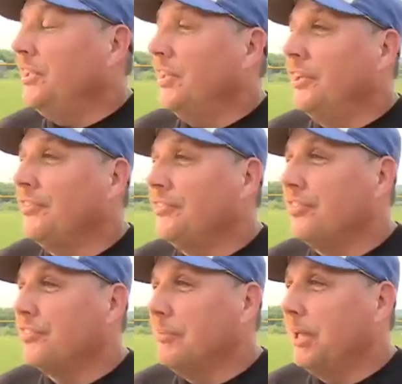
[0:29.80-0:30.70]
does is
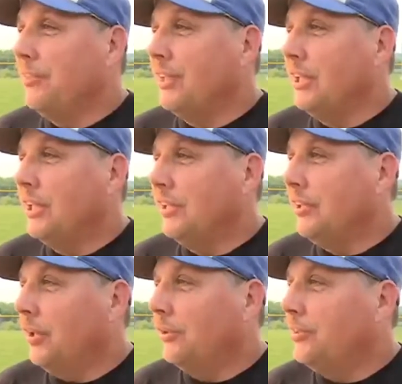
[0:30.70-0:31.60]
just amazing.
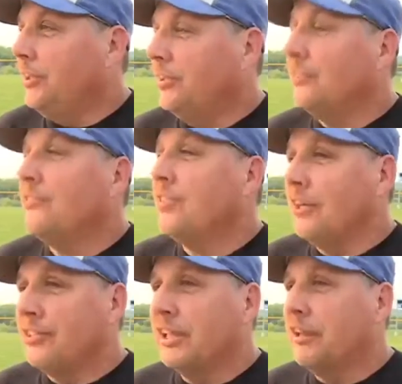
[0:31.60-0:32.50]
You know, she just
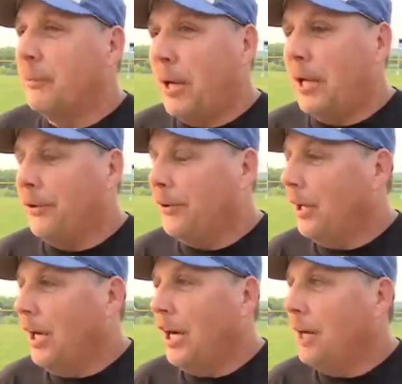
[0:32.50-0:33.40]
doesn't get rattled.
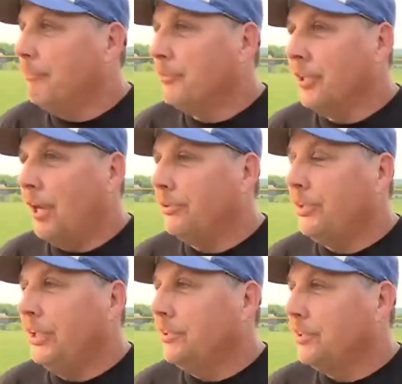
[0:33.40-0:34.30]
Um, how she
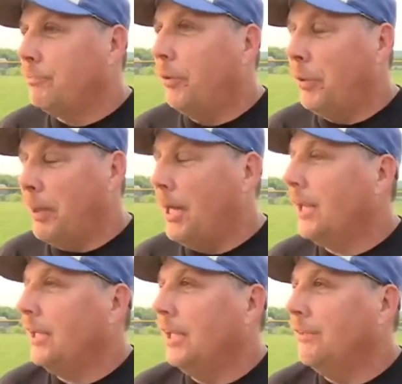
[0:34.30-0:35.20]
can just pull
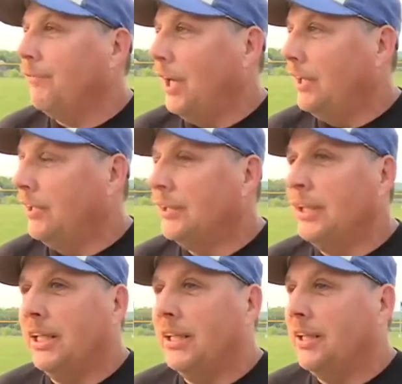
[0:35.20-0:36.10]
back and find it
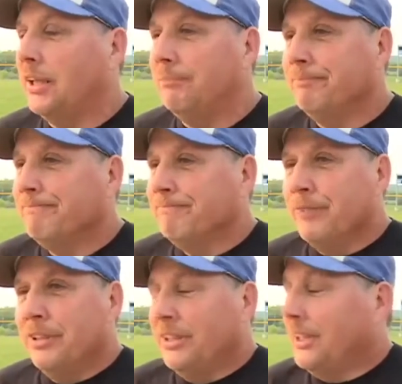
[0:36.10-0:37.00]
and um,
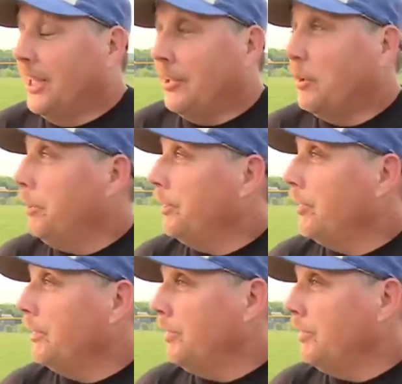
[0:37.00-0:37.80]
get her pitch that she